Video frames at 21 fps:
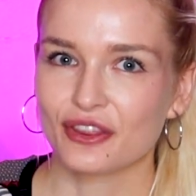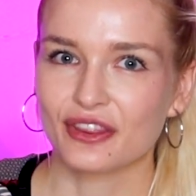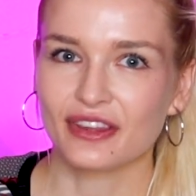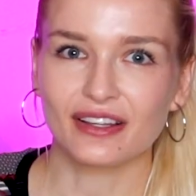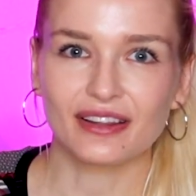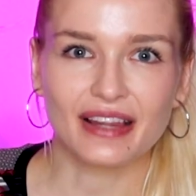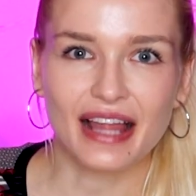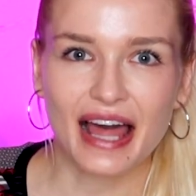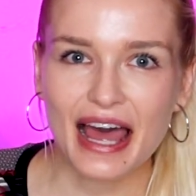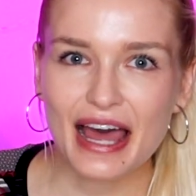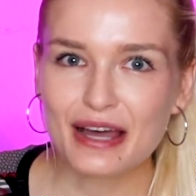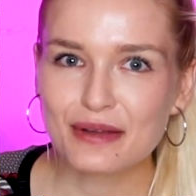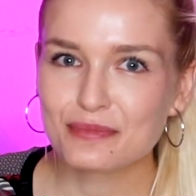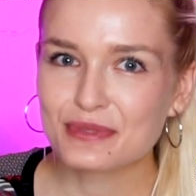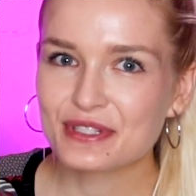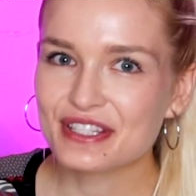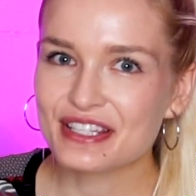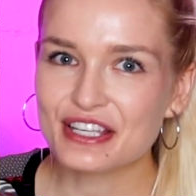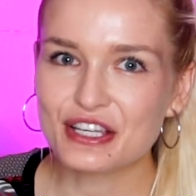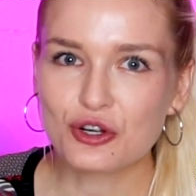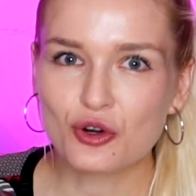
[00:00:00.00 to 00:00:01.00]
The
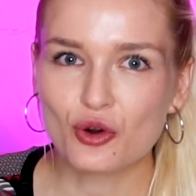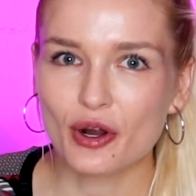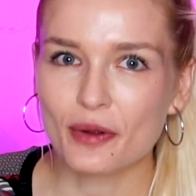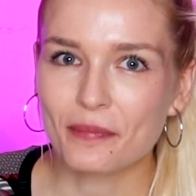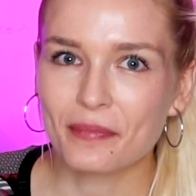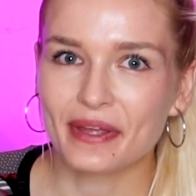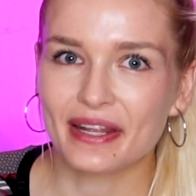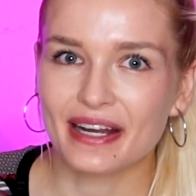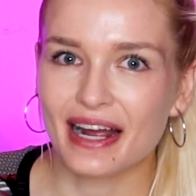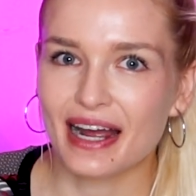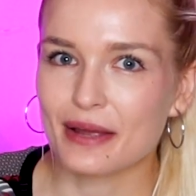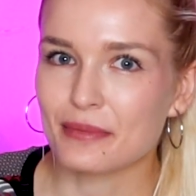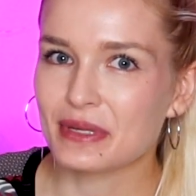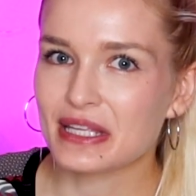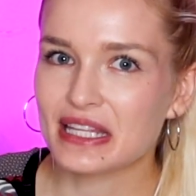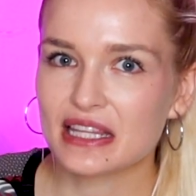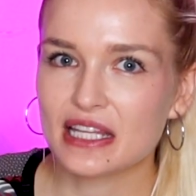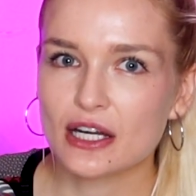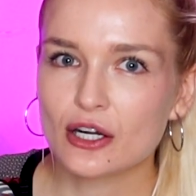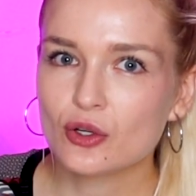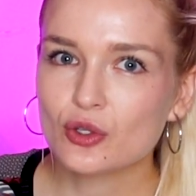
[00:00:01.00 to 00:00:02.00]
labs, the equipment, I
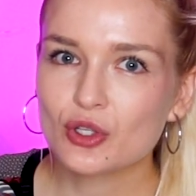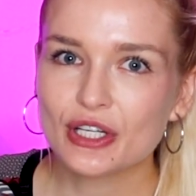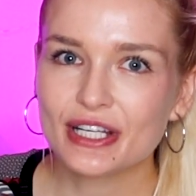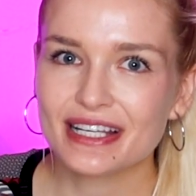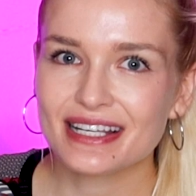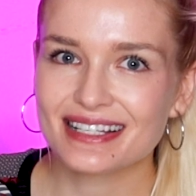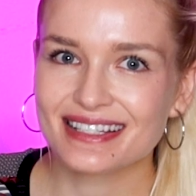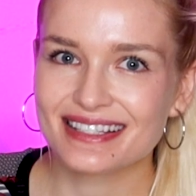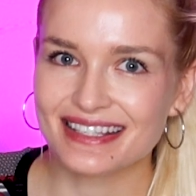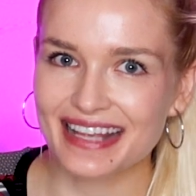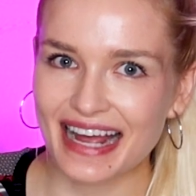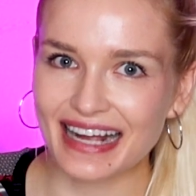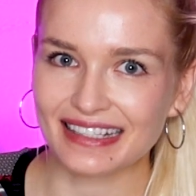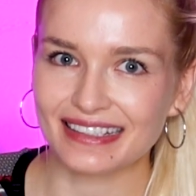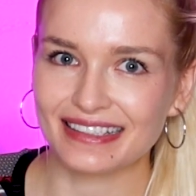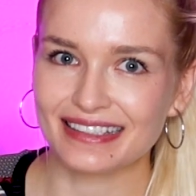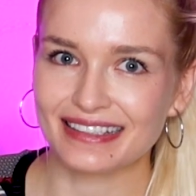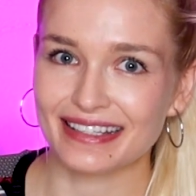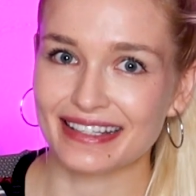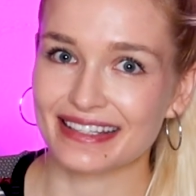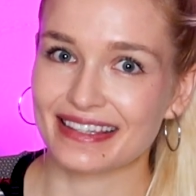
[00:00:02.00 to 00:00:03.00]
mean, they don't look
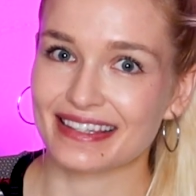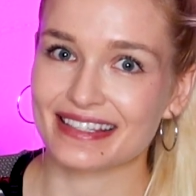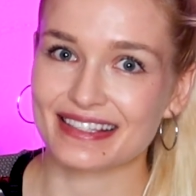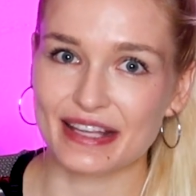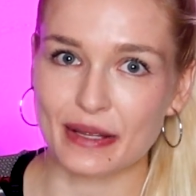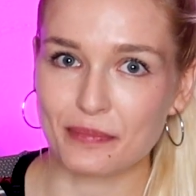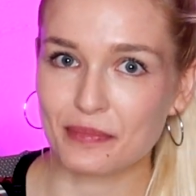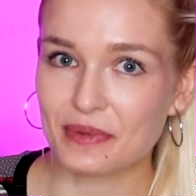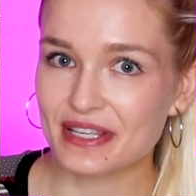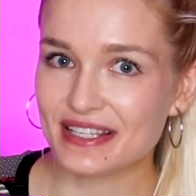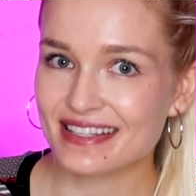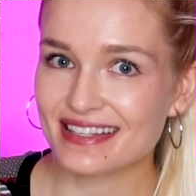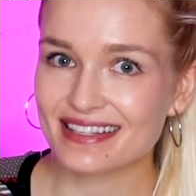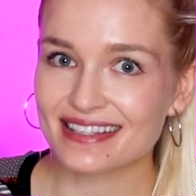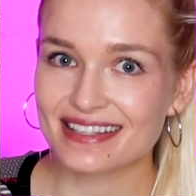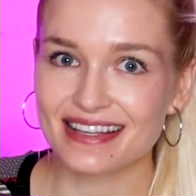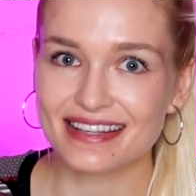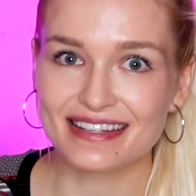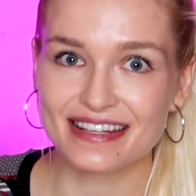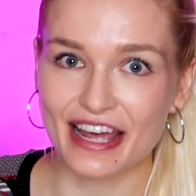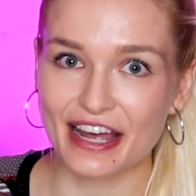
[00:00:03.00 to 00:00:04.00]
exactly like the set
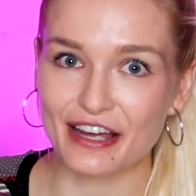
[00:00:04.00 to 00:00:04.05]
pieces in